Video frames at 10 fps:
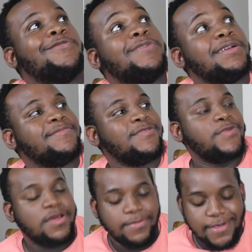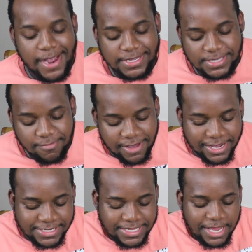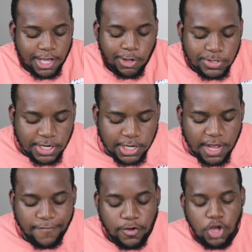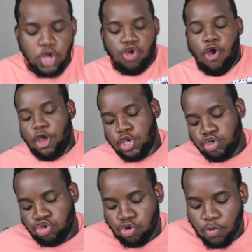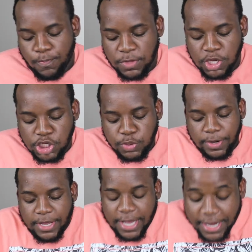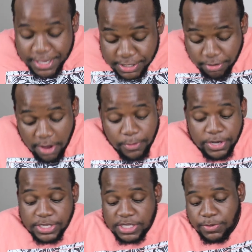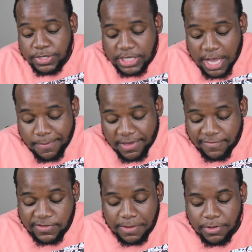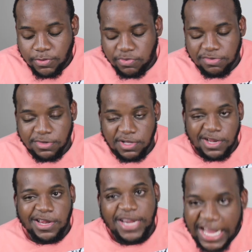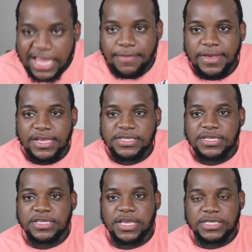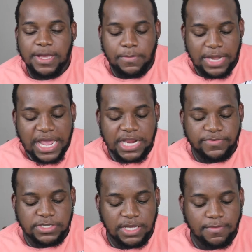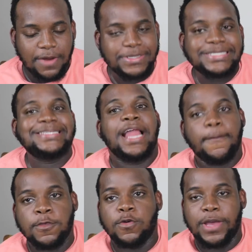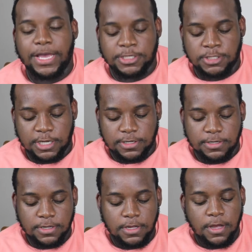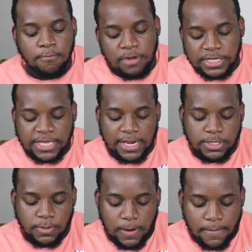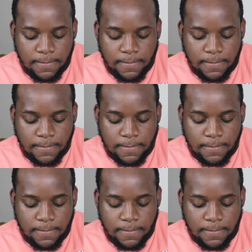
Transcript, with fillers: We're gonna be we're gonna be reacting to Megan Thee Stallion goes on the cover on YouTube, Twitter, and Instagram. We're gonna see what's up. If some of you lame ass niggas got something negative to say about, I'm gonna slap your ass, nigga. But let's get into it.